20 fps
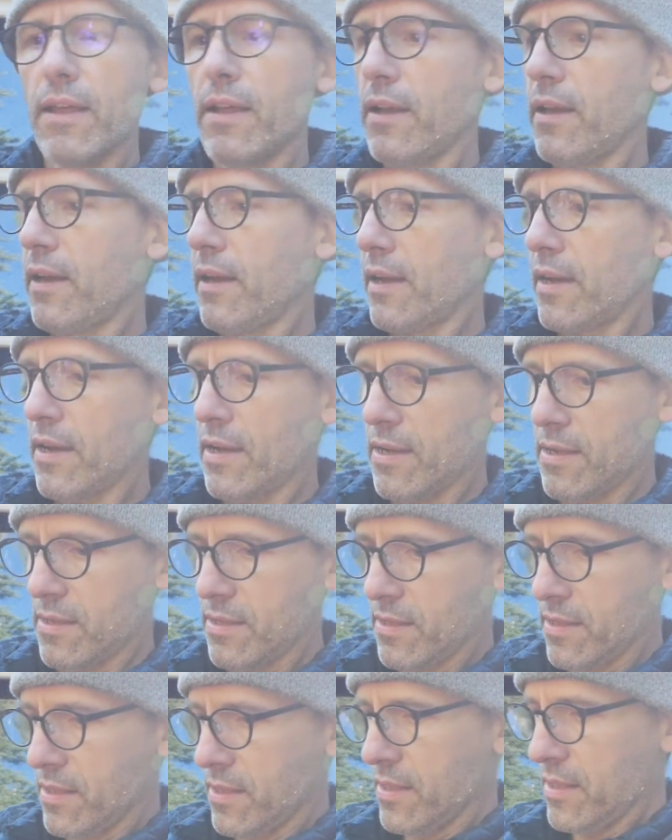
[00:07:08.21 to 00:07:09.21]

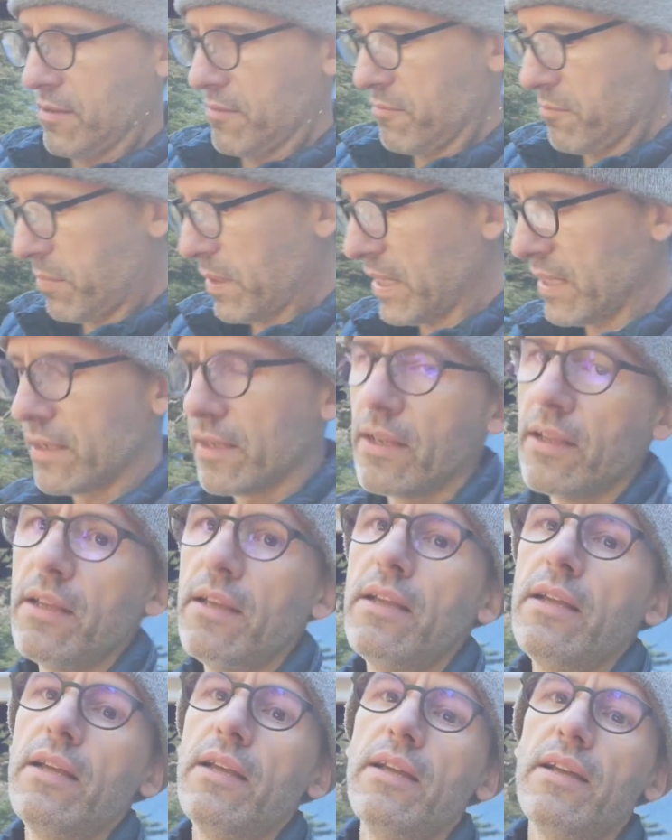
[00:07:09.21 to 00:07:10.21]
But
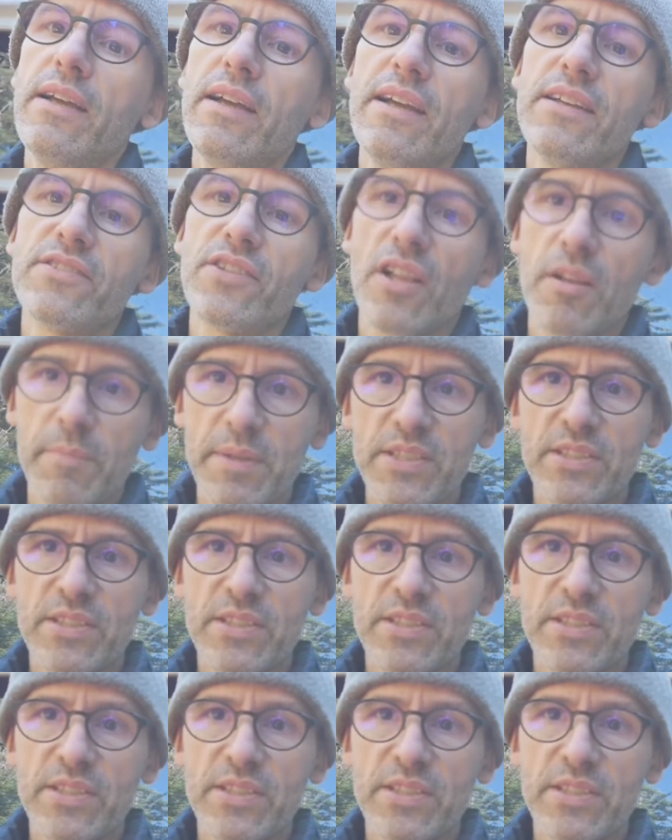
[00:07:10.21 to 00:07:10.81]
Salomon